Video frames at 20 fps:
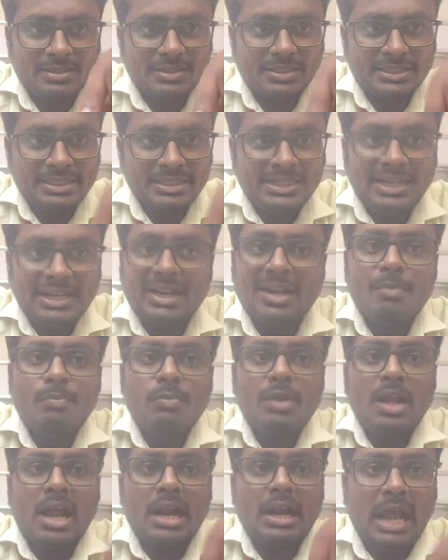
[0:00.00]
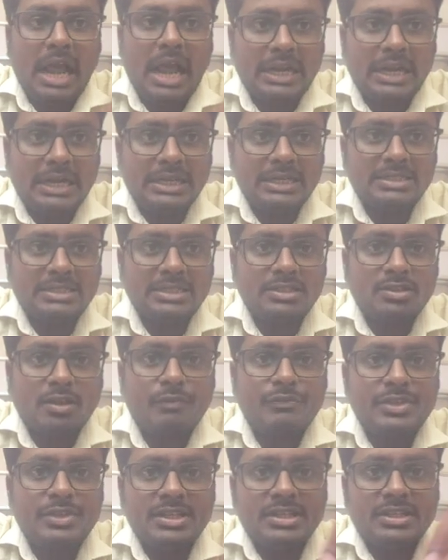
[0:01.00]
interrupt and addresses of the
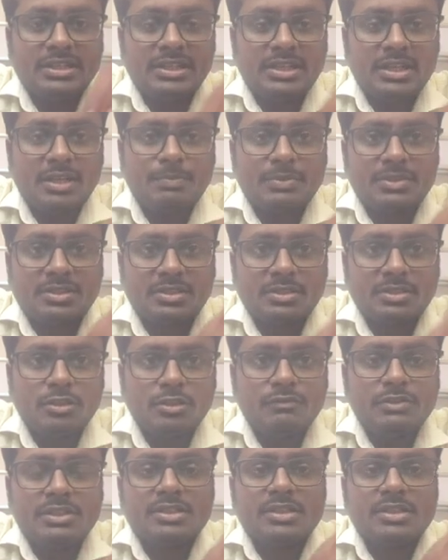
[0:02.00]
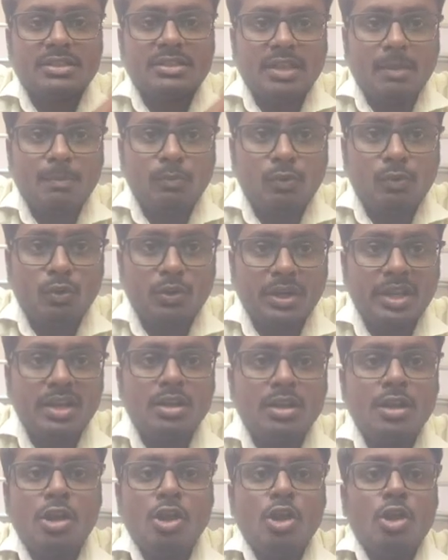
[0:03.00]
interrupt service subroutine
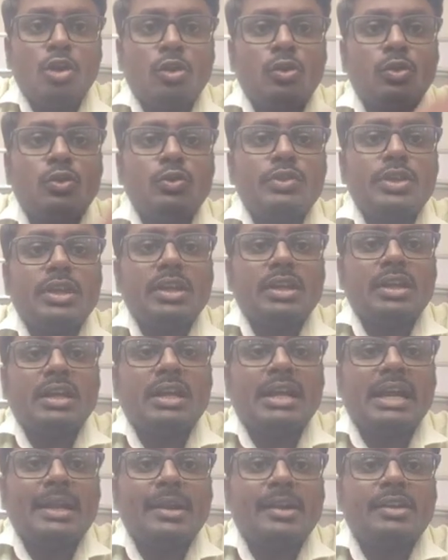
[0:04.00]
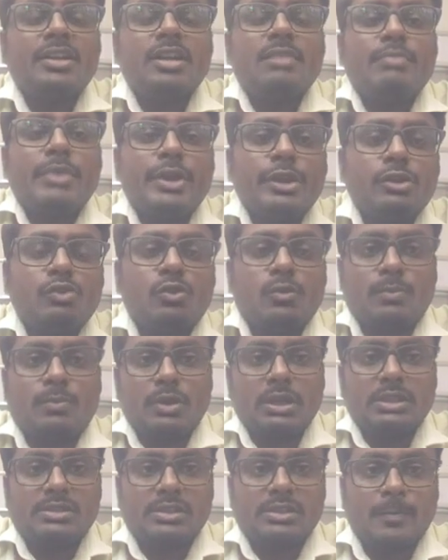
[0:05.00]
to the connected
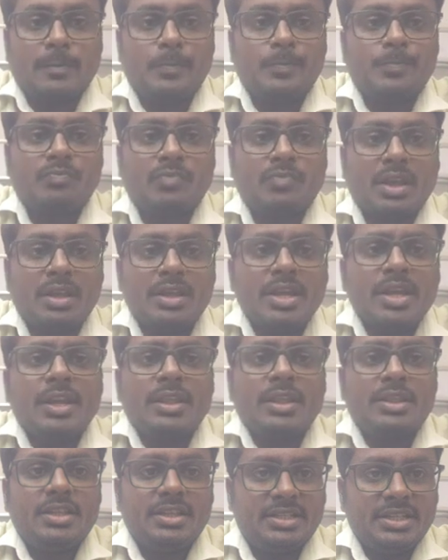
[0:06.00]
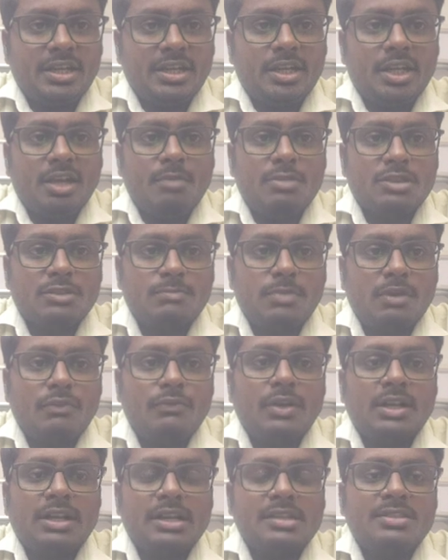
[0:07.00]
microprocessor. The data bus buffer
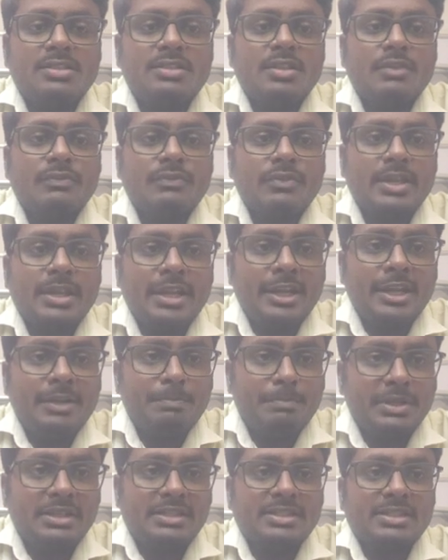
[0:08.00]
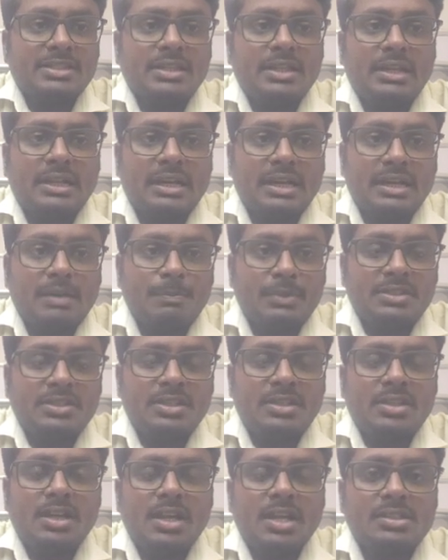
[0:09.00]
consists of 8 bits represented
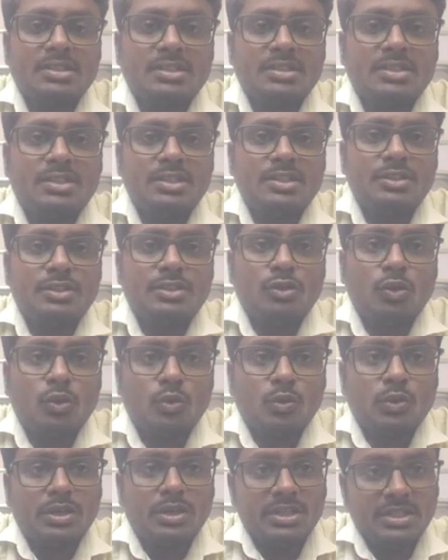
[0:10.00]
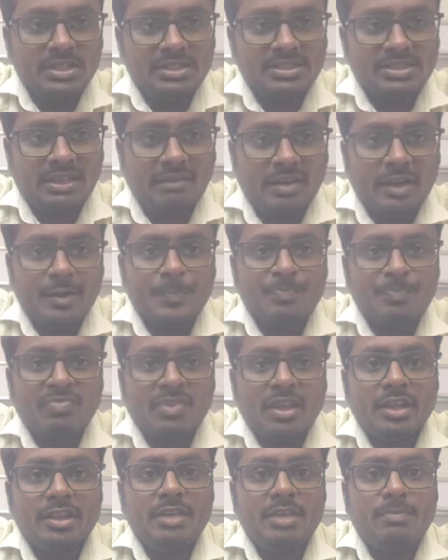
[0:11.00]
as D0 to D7 in
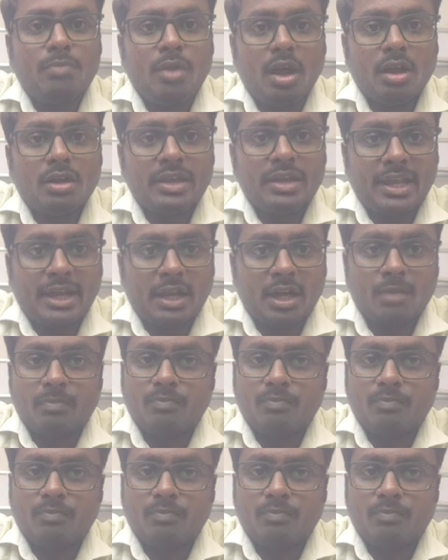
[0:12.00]
the block diagram.